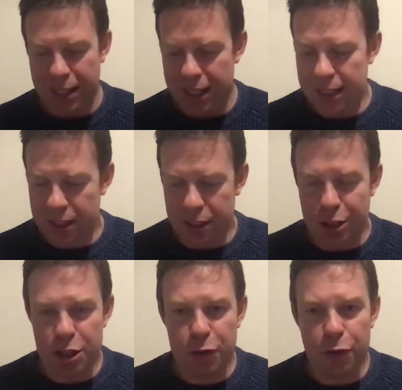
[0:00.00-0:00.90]
and you
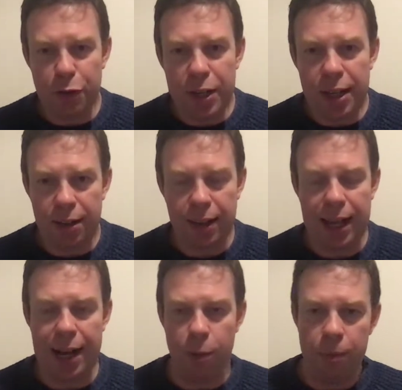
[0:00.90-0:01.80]
just feel
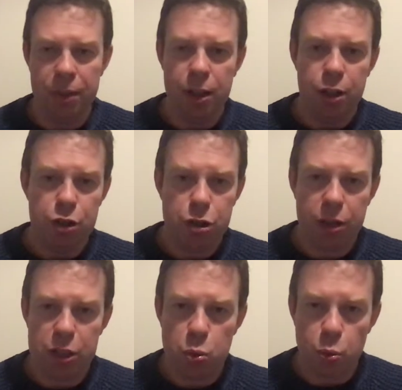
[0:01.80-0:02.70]
how. John
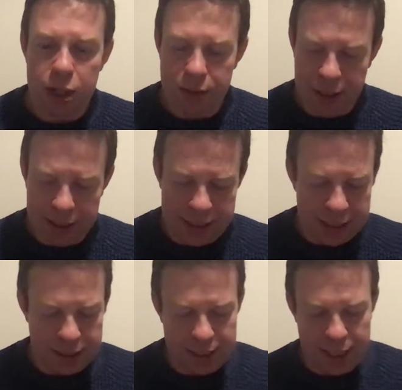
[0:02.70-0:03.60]
is weaving these
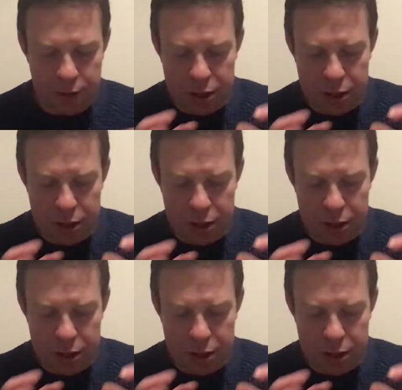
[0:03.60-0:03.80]
things together.